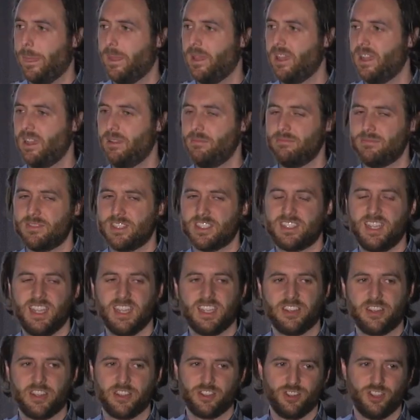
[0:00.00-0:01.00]
to
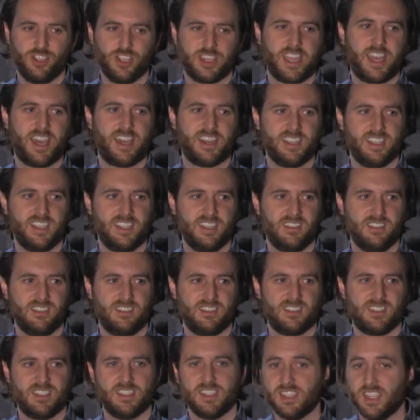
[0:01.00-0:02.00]
take another look at
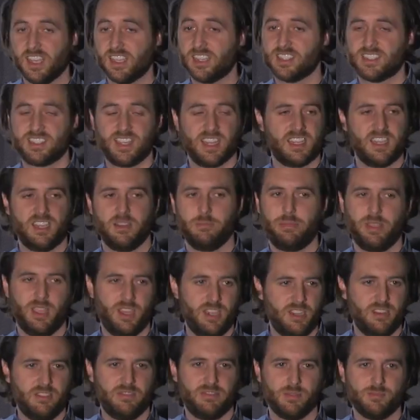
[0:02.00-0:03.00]
it, to get a second
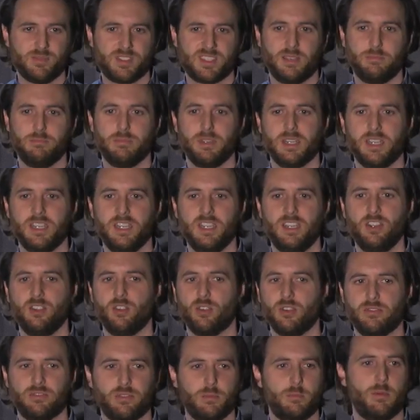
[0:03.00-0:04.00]
opinion from somebody
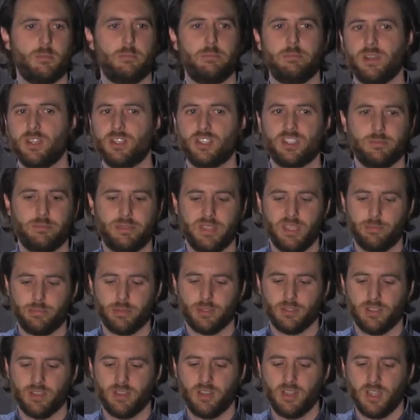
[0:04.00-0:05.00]
or from a bunch of
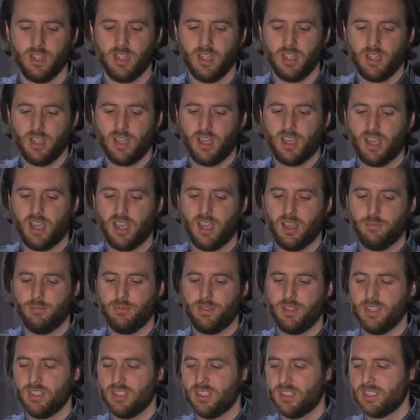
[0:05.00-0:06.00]
people,
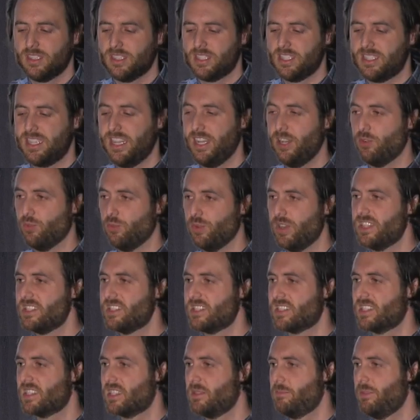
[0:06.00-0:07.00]
to take
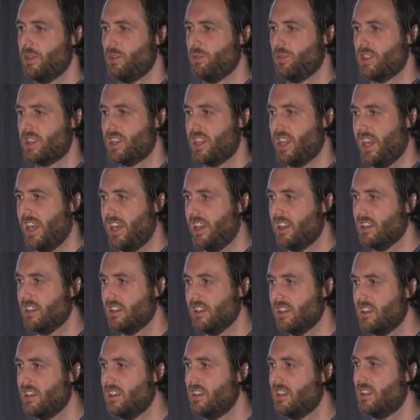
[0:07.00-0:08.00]
risks but with
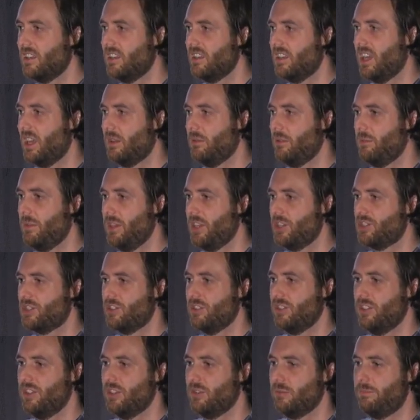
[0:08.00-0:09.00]
care, and make
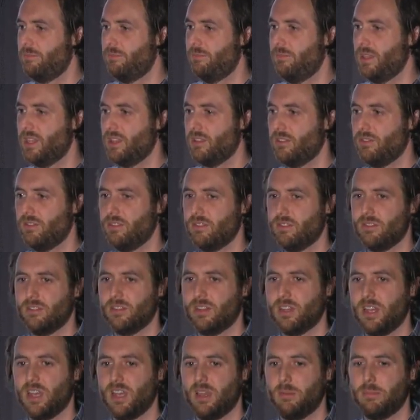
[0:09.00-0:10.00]
sure that you're being
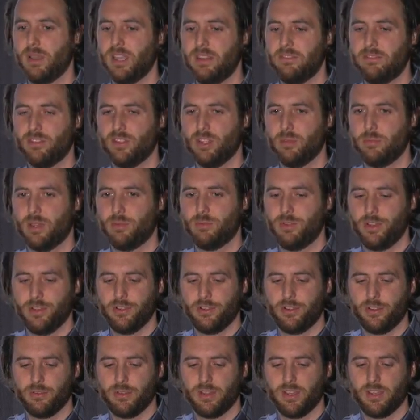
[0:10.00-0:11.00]
mindful about what you're
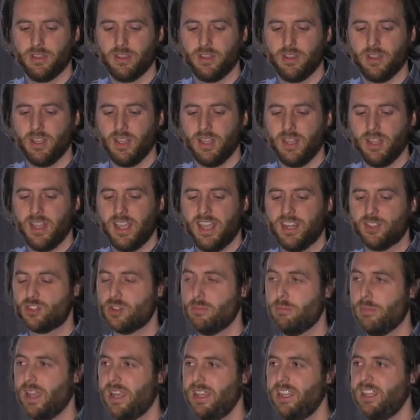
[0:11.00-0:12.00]
doing. And it's
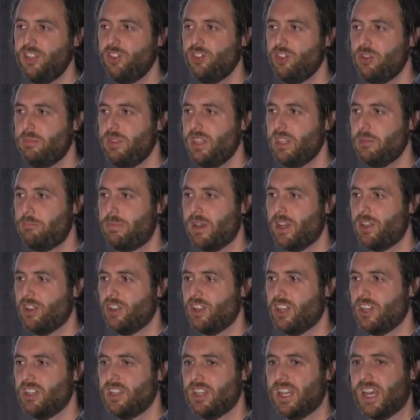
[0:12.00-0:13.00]
reminding you to be a better
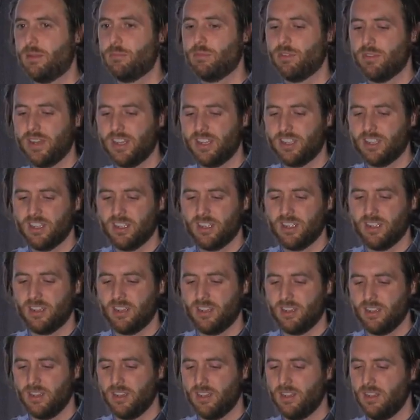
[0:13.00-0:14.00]
collaborator,
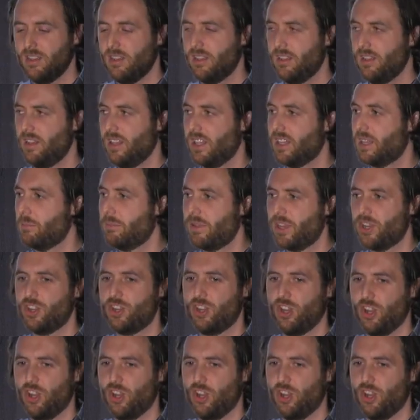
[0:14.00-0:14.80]
like a better